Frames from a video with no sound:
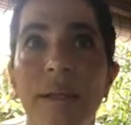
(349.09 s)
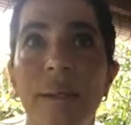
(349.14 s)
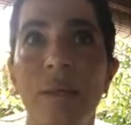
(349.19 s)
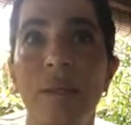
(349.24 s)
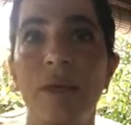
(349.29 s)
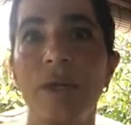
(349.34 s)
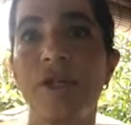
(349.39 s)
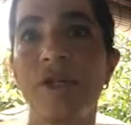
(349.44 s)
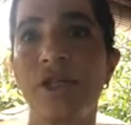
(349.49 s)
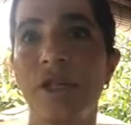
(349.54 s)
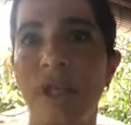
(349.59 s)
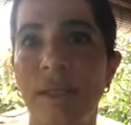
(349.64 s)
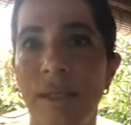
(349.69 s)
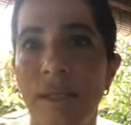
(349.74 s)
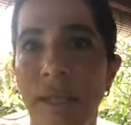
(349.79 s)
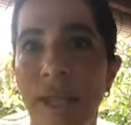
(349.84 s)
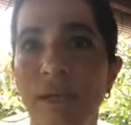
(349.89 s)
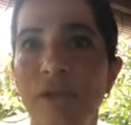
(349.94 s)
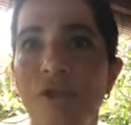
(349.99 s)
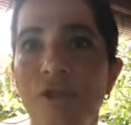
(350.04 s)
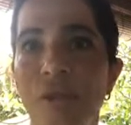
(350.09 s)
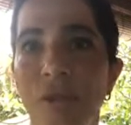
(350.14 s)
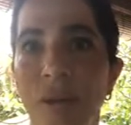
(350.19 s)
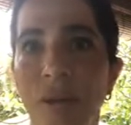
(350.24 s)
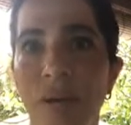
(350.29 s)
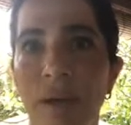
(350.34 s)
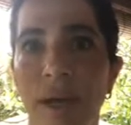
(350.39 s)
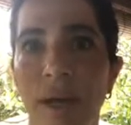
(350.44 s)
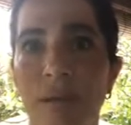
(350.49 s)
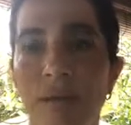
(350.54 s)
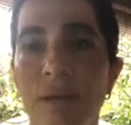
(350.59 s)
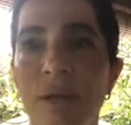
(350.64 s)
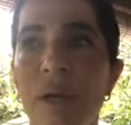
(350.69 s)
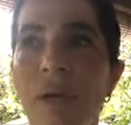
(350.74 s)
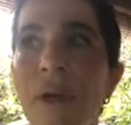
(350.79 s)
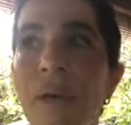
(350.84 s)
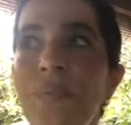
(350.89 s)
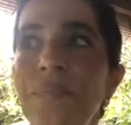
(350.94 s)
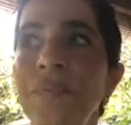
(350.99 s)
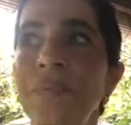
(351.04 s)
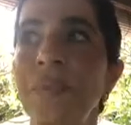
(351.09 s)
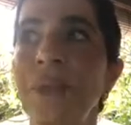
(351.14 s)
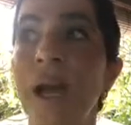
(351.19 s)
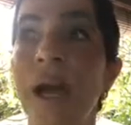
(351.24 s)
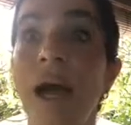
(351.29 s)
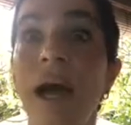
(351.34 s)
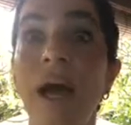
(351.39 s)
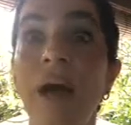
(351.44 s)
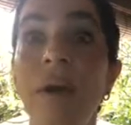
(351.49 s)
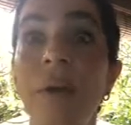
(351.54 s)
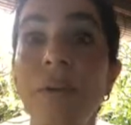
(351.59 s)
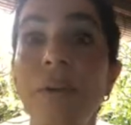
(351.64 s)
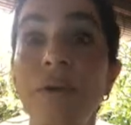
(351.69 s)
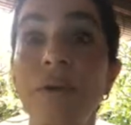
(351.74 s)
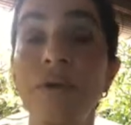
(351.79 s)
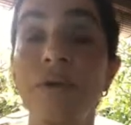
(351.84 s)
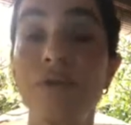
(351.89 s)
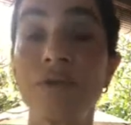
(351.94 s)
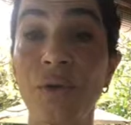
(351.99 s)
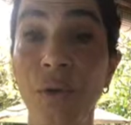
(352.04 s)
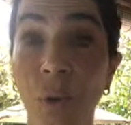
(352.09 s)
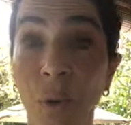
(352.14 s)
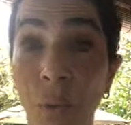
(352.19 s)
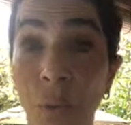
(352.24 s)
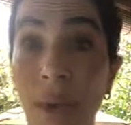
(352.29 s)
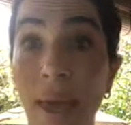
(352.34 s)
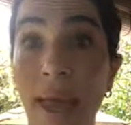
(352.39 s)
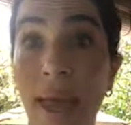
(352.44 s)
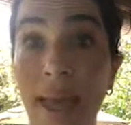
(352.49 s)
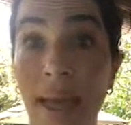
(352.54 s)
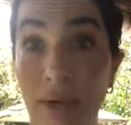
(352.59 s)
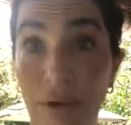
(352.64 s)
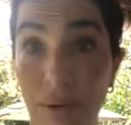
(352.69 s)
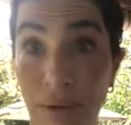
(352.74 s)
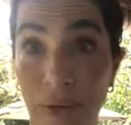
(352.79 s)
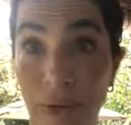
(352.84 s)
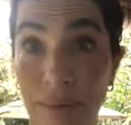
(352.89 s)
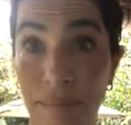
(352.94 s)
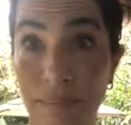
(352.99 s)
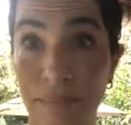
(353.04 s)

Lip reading: I'm gonna start showing the house. I was so angry.